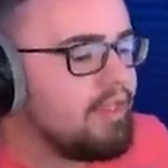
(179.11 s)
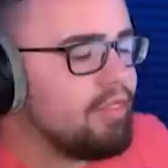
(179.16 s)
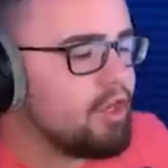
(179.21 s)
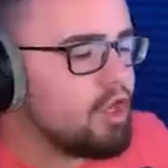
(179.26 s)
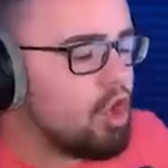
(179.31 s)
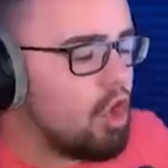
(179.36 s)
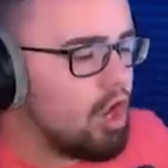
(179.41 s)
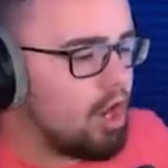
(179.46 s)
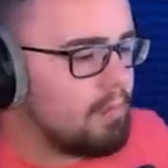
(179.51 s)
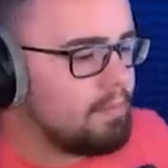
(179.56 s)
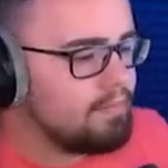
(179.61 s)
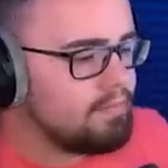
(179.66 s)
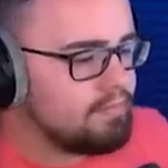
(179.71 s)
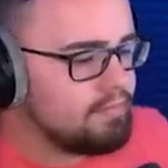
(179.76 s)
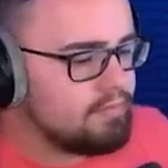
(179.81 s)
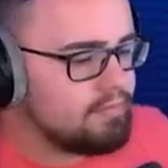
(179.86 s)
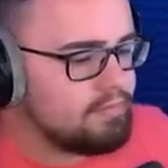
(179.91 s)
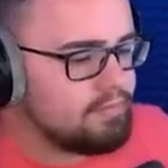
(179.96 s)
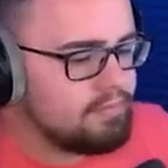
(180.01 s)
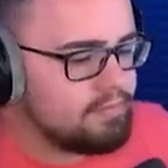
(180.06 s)
Get in the car.
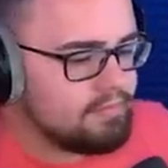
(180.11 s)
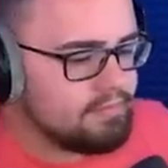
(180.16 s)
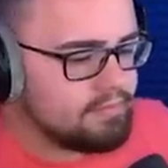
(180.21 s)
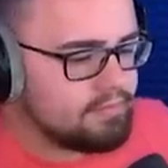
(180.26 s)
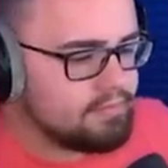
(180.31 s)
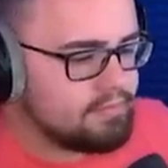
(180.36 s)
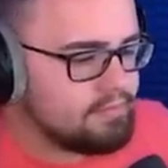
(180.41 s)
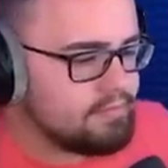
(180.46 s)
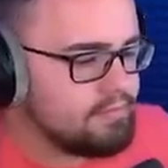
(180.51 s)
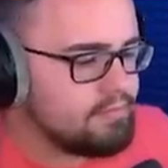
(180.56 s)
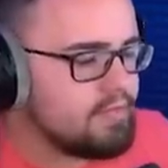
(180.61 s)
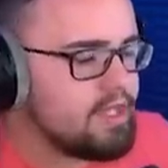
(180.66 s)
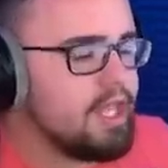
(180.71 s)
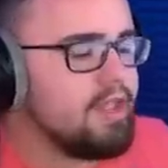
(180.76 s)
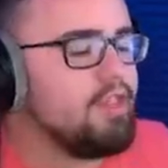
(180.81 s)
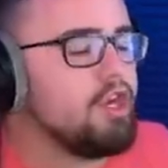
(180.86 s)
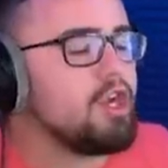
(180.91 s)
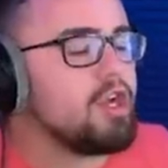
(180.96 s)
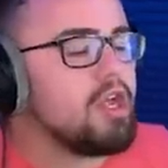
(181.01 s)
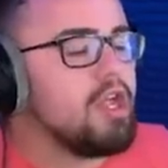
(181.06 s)
Don't
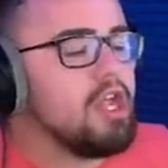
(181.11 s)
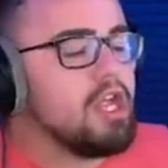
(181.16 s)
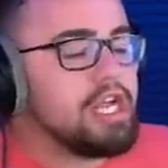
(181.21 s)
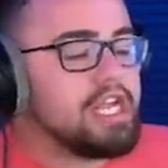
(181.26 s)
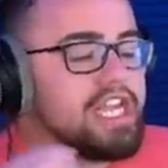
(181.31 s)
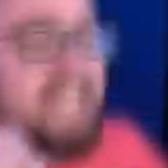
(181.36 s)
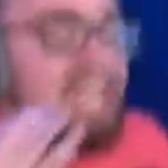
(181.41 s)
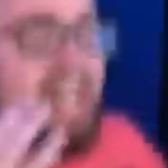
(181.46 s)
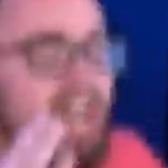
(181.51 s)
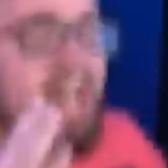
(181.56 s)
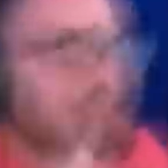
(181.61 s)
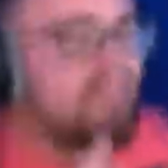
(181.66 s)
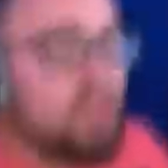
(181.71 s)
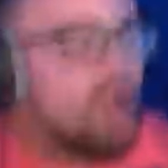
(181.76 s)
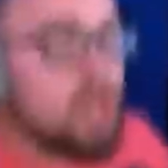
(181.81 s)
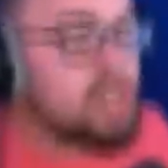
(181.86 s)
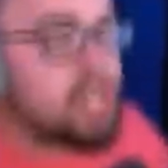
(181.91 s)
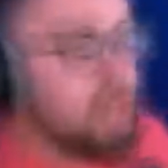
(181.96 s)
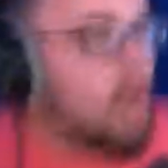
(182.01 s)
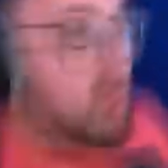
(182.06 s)
underestimate
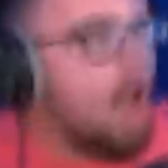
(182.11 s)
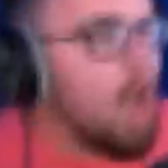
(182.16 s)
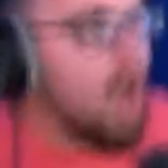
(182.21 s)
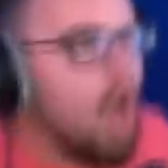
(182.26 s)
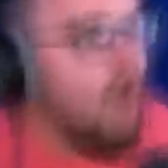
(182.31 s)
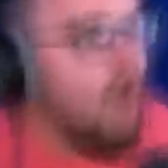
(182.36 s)
me.